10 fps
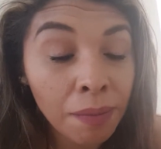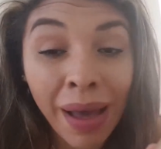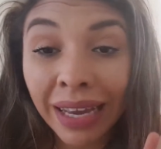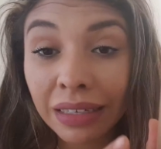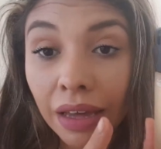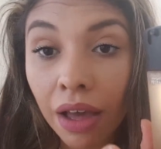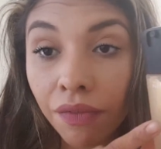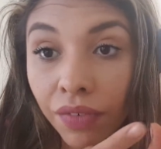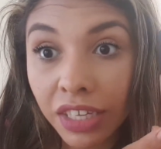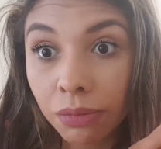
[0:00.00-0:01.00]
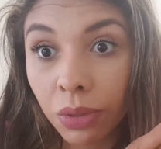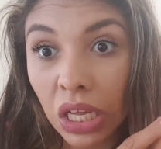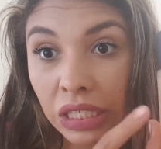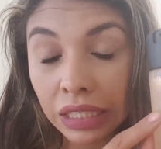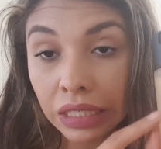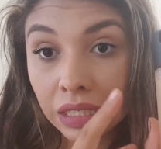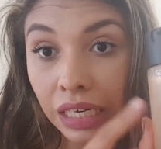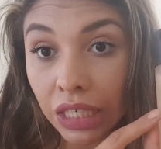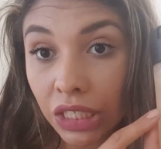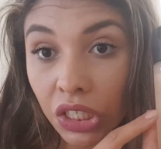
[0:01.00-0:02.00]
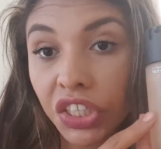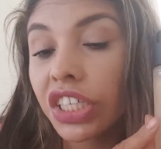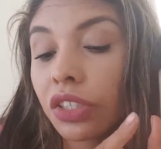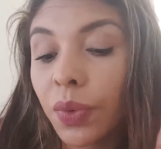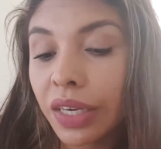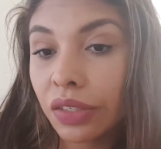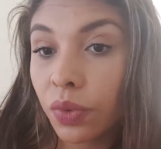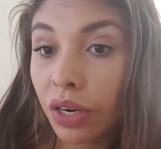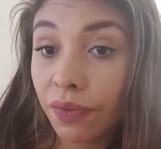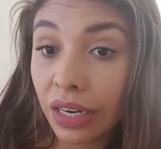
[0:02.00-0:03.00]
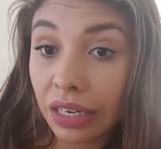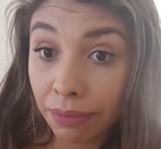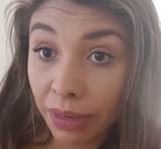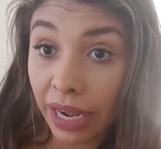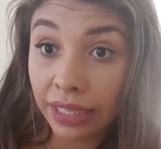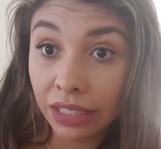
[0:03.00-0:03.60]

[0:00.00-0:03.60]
MAC Fix Plus in Coconut. This one is one of the limited